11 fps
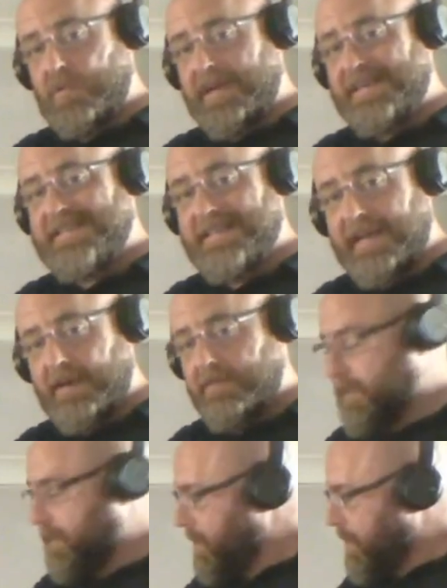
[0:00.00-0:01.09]
all the way
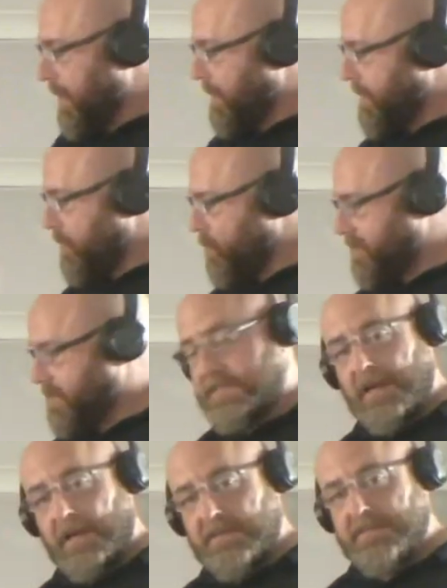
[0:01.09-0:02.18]
down, and then we
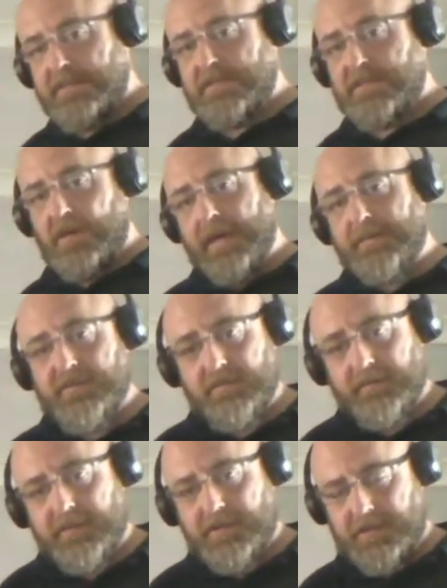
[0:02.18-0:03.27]
deduct the
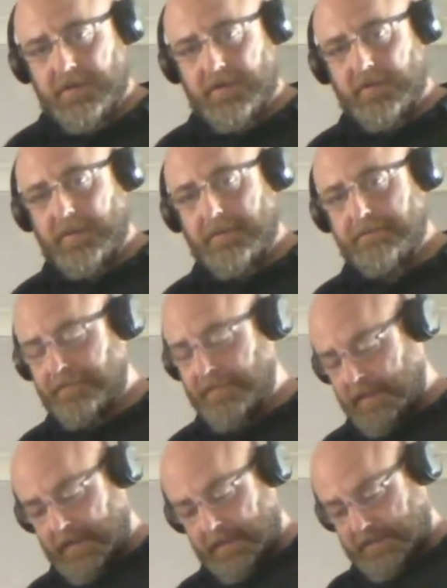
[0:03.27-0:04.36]
diameter of the tube.
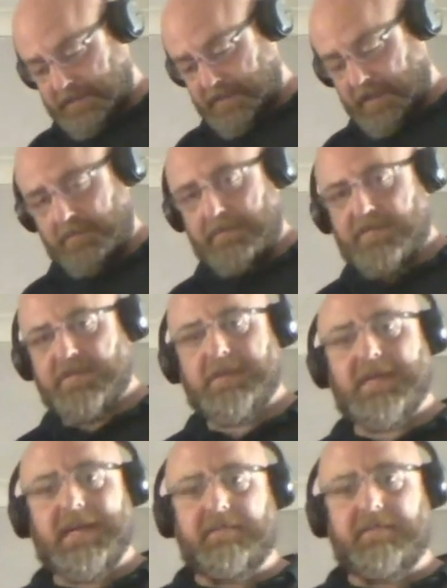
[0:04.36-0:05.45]
So
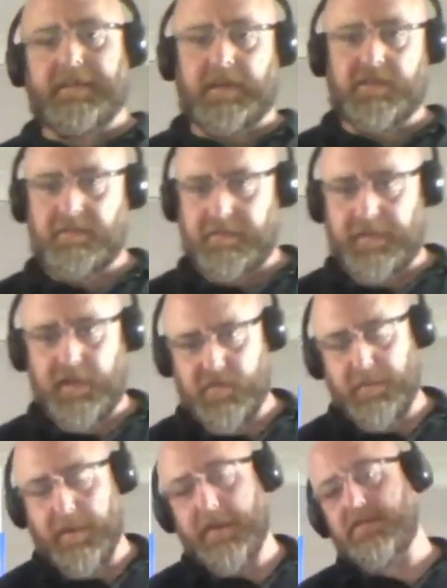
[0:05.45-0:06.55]
some key facts and
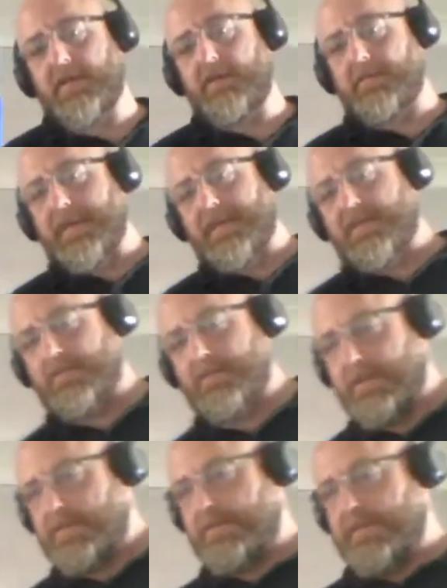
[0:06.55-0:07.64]
figures. Make
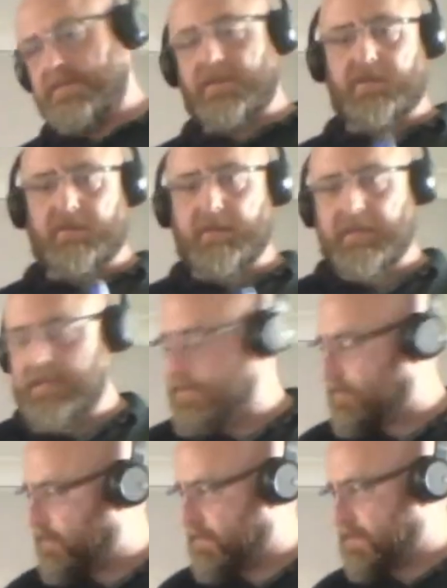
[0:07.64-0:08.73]
some notes of these, guys. You need
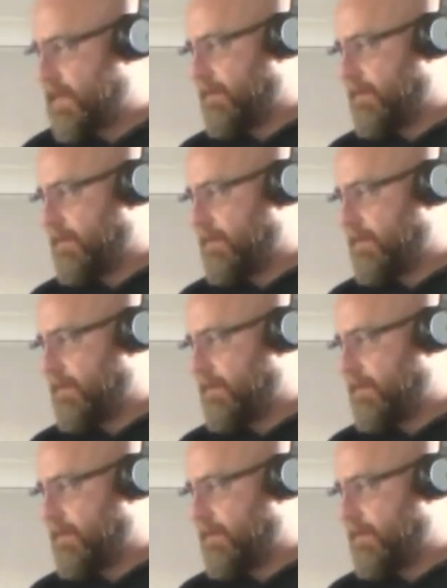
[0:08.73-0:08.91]
this for your